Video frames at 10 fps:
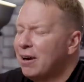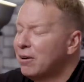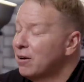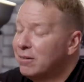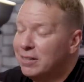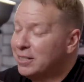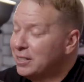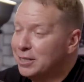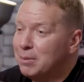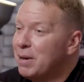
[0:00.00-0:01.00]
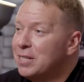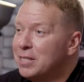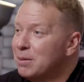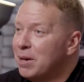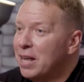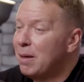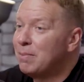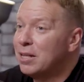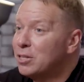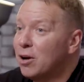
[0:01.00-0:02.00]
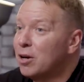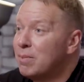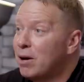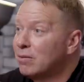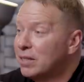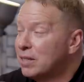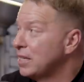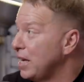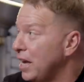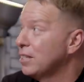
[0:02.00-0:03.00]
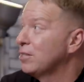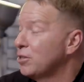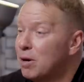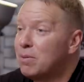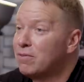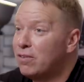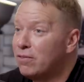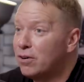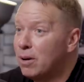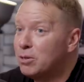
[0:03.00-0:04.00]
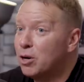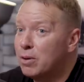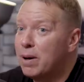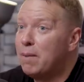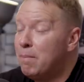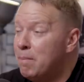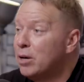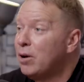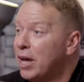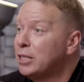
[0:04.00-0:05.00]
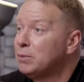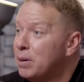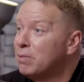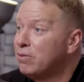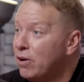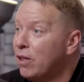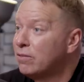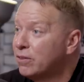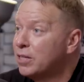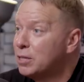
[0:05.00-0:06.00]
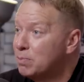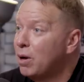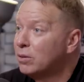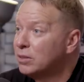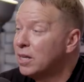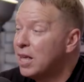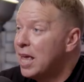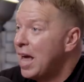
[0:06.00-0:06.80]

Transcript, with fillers: I don't know. It's just amazing to me. And I'm not talking about kids or young people falling for it. I'm talking about middle aged people falling for these posts.